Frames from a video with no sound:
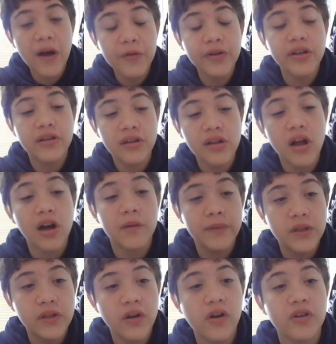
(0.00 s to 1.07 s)
down the clock
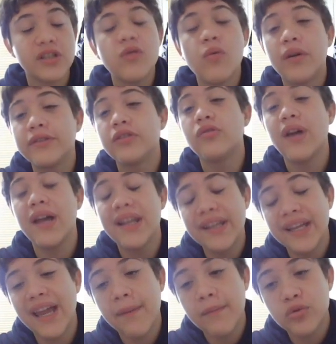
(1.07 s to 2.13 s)
because he wanted to
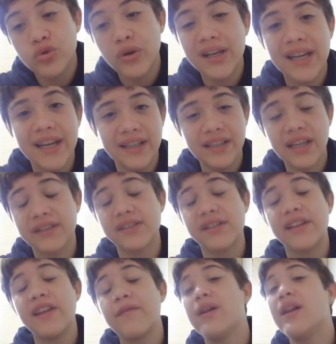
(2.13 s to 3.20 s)
end the game quickly. He
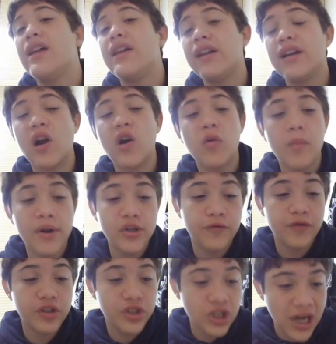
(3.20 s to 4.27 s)
doesn't give Hikaru much
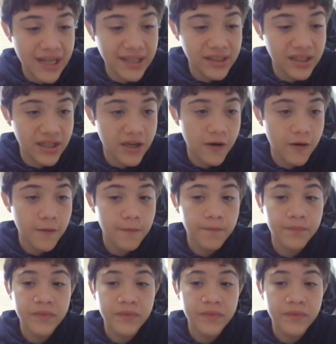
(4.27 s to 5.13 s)
of a chance here.